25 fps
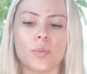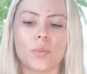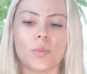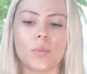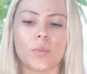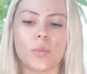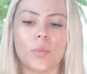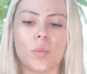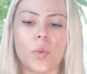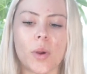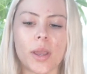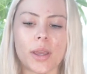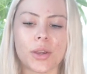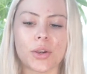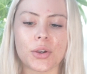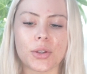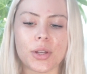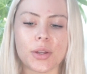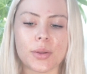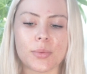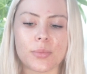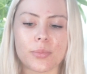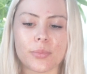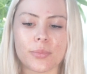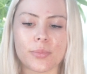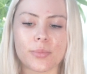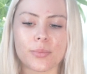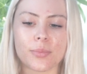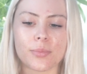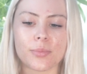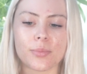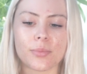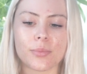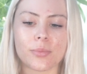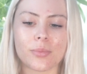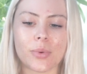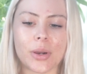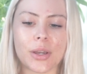we could
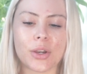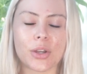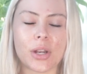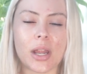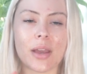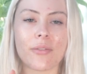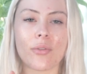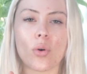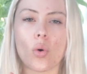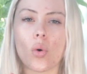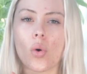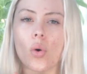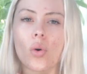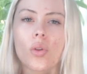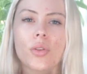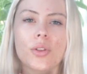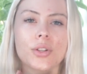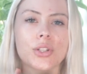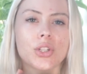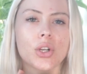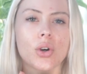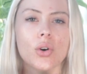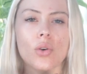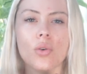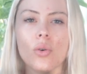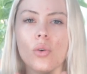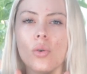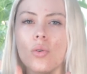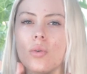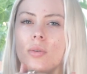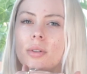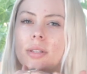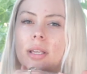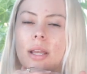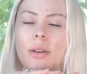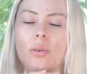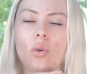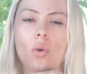have all the
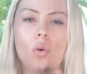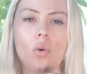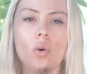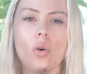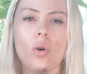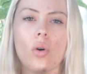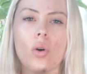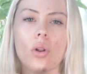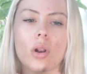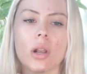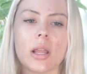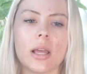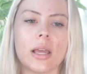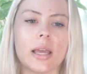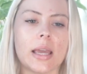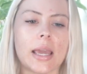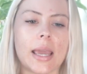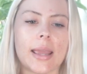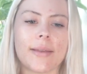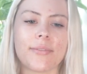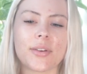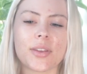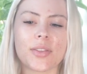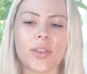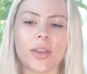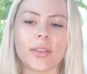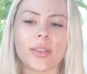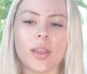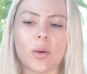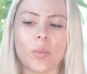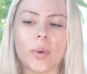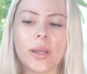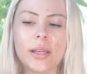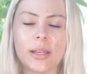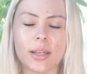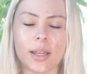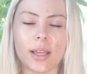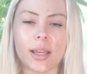tools and everything that
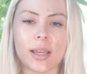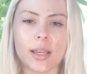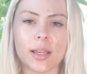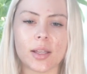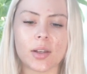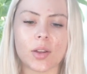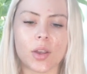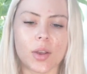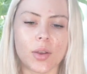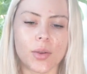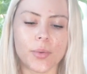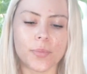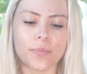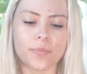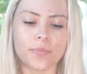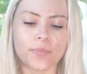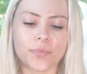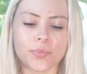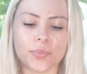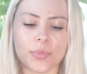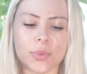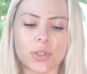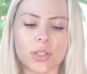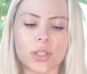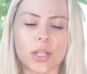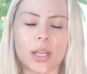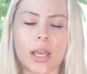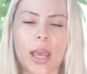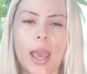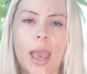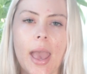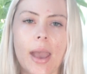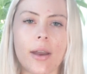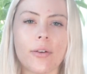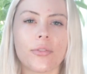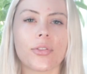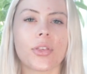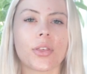we need to
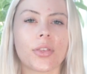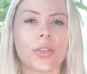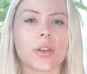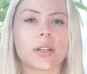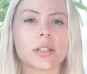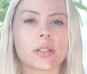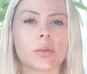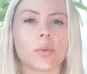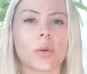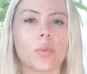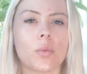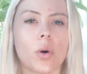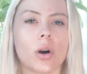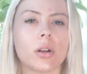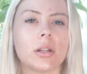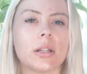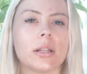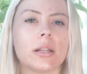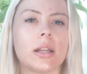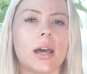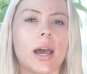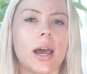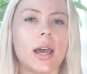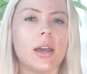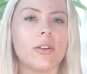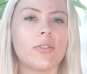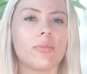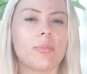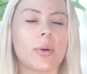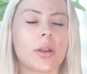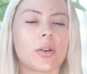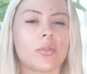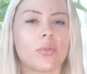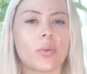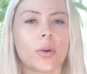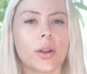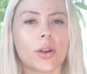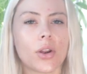have the things that we want in life, but
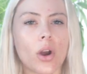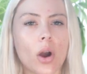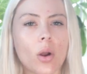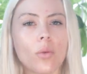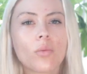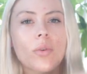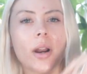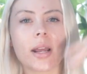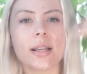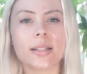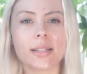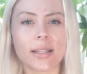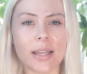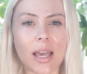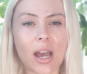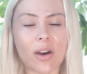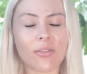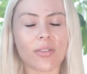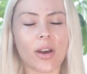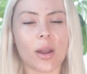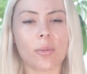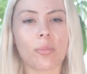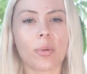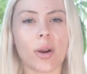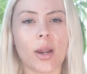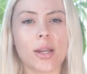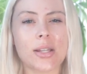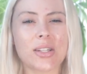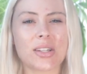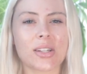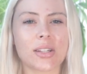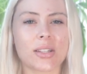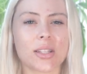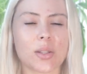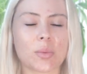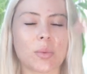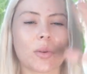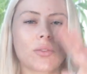if we're not raising our
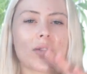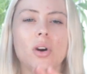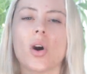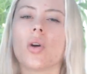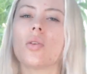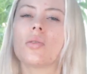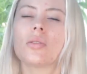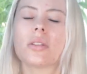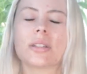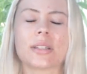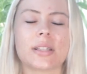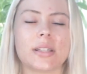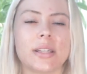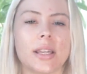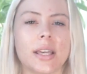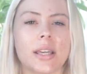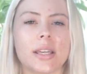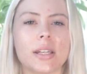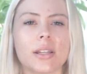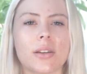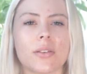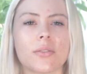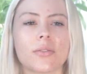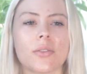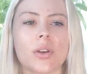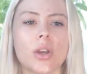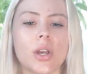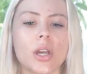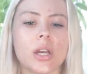vibrations and we've got all this negative,